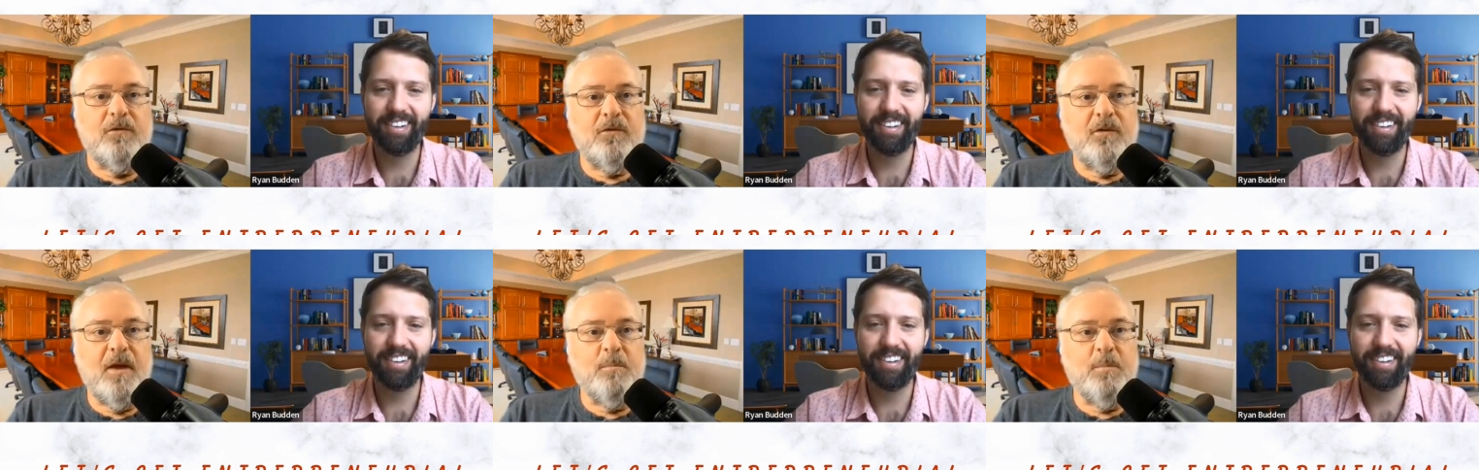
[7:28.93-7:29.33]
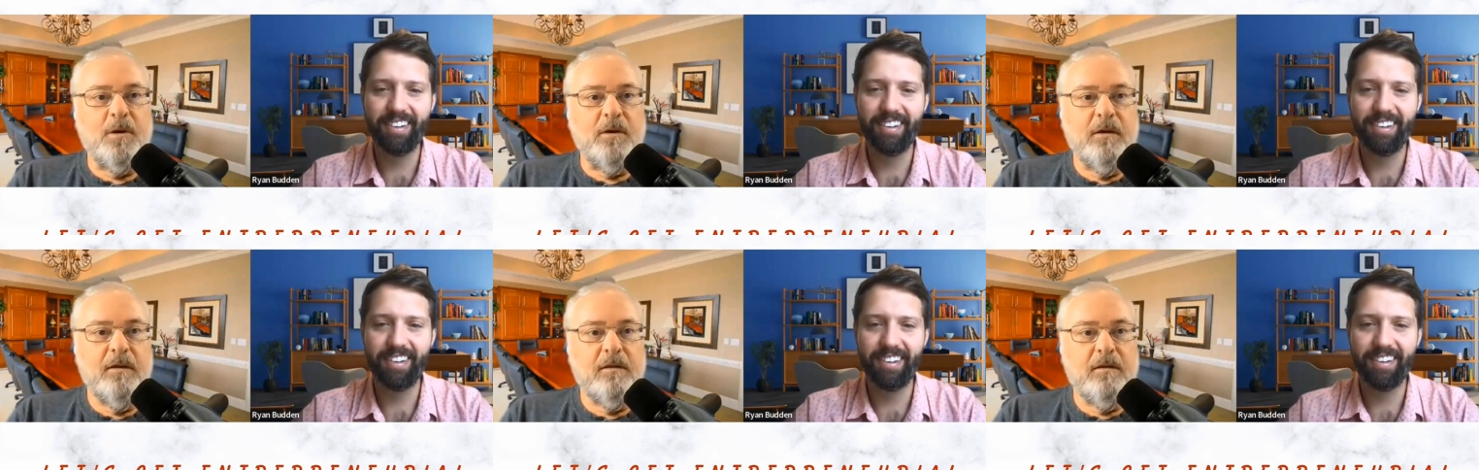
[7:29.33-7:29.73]
Speaker 1: to
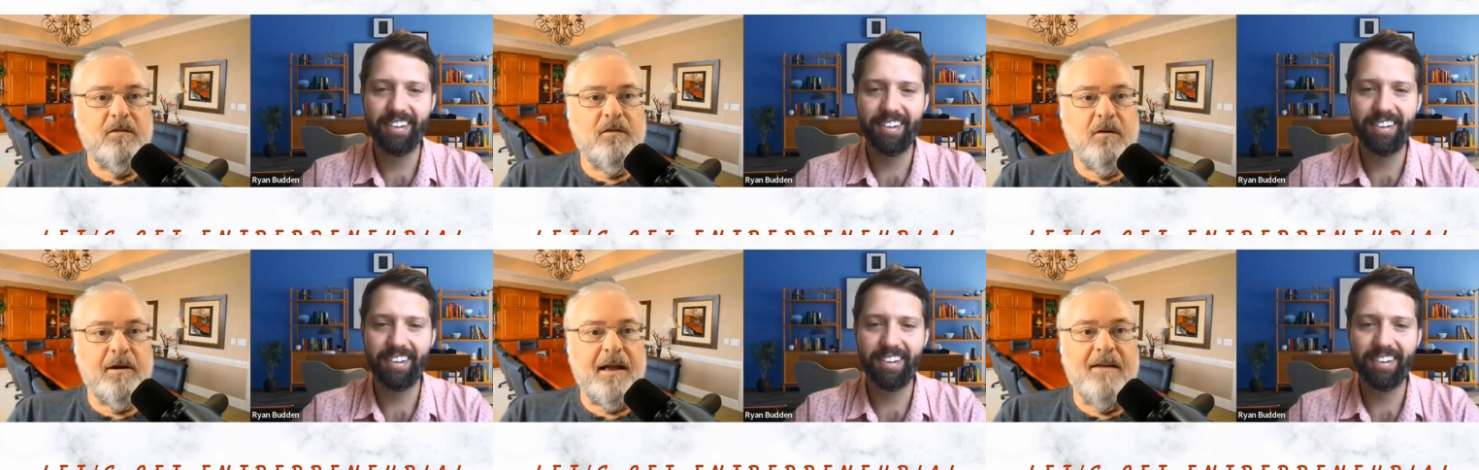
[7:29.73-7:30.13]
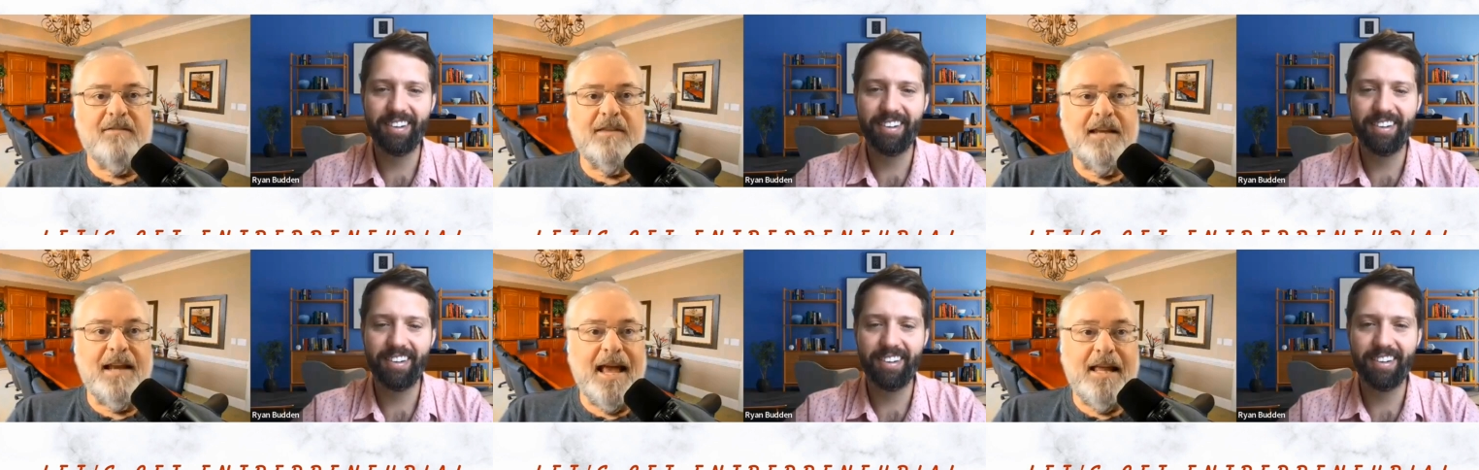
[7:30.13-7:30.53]
assemble the
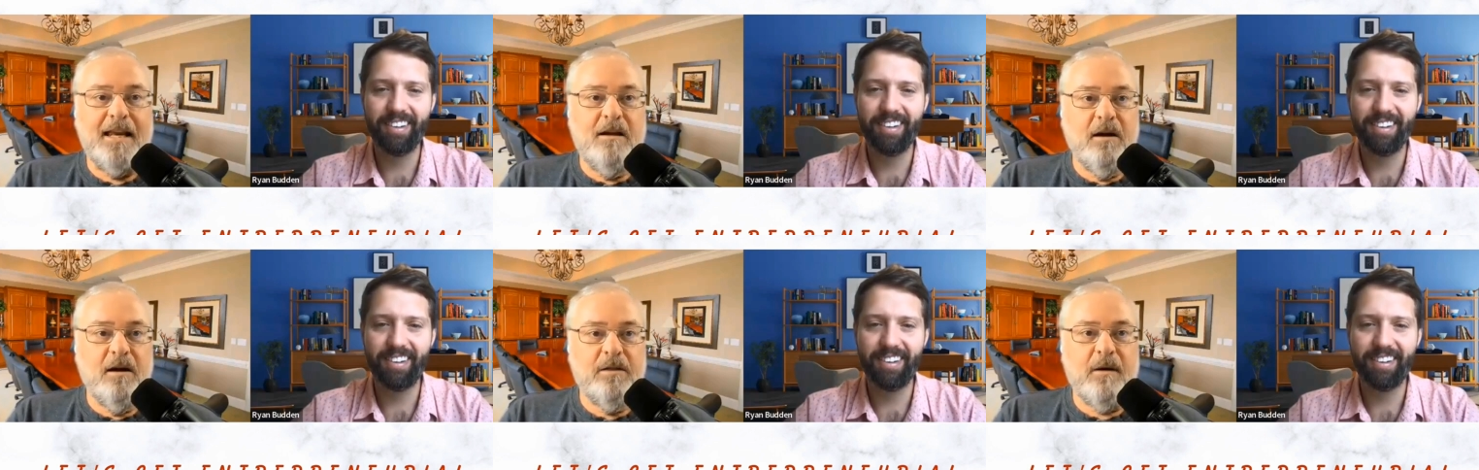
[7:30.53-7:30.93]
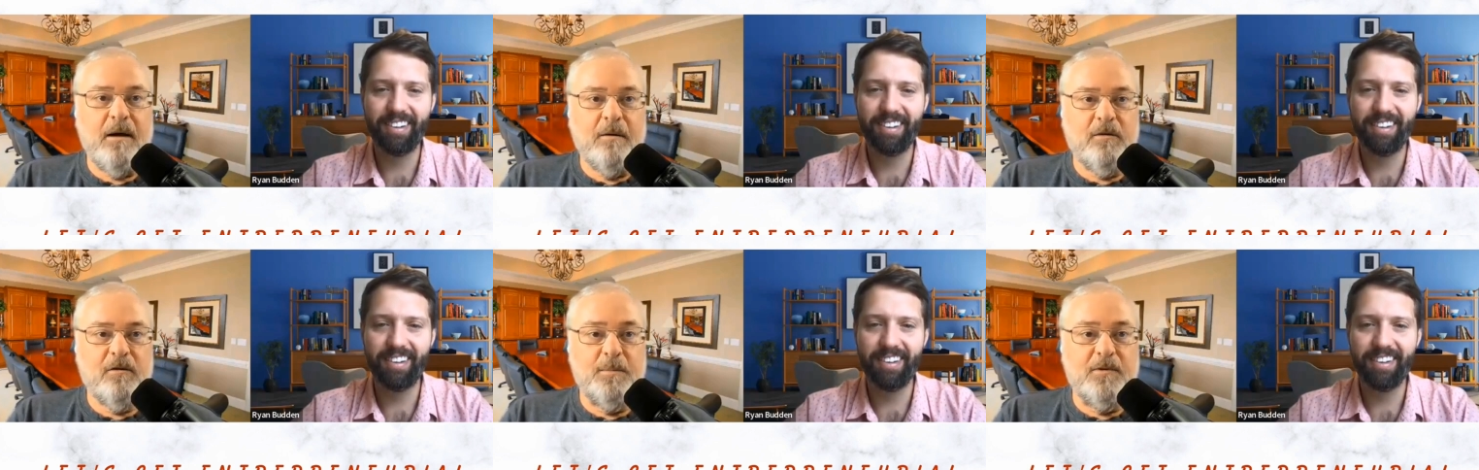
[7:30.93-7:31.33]
staircase than any
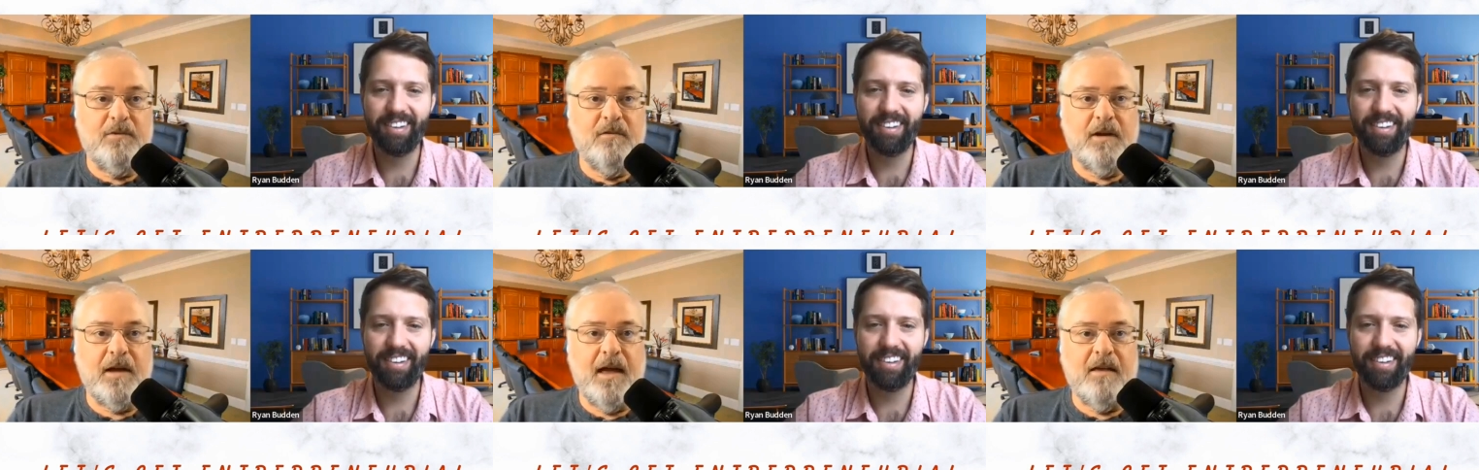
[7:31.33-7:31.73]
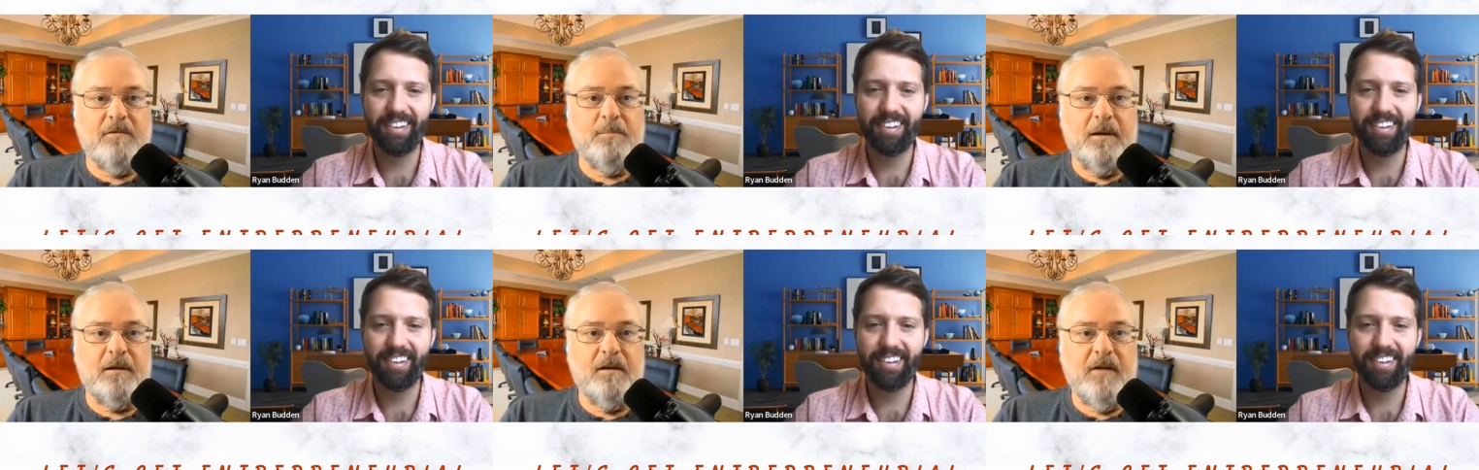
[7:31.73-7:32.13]
other specific
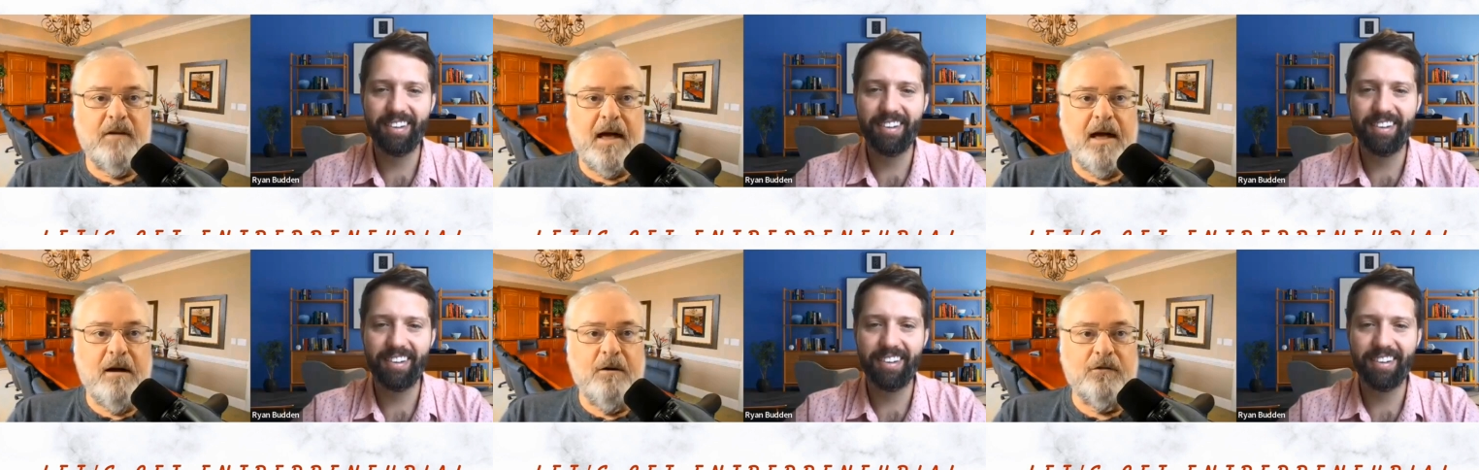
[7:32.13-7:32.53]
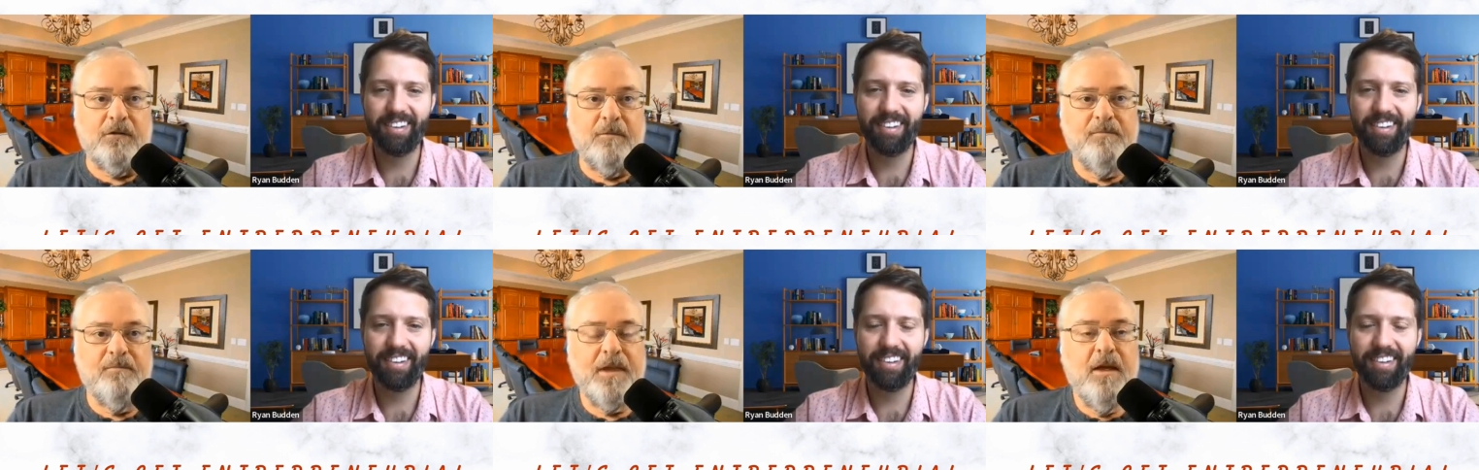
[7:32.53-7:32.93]
aspect of a
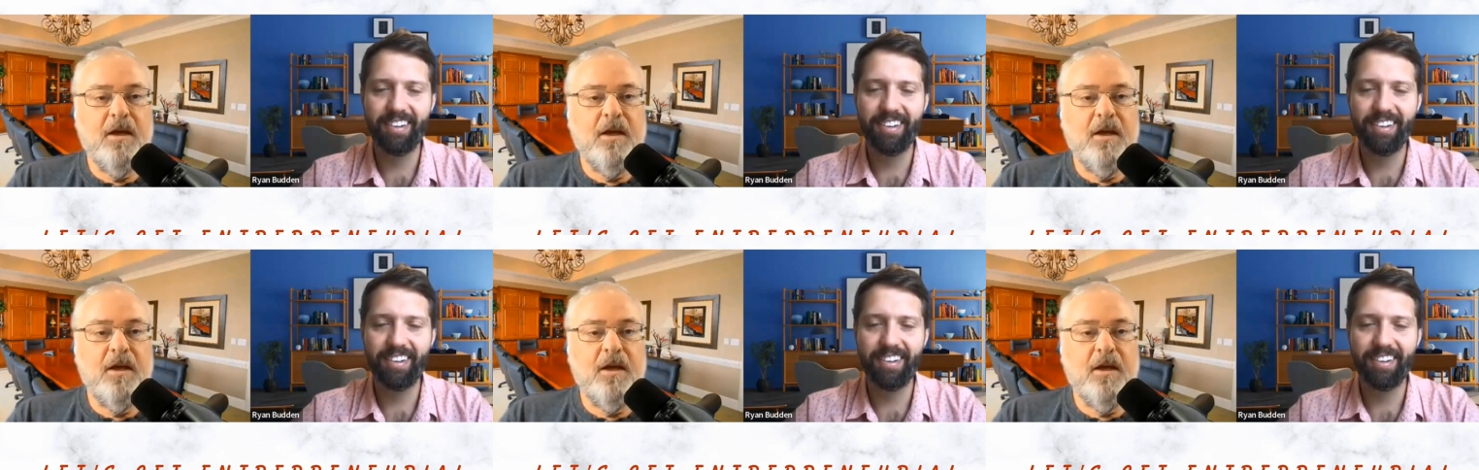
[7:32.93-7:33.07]
house.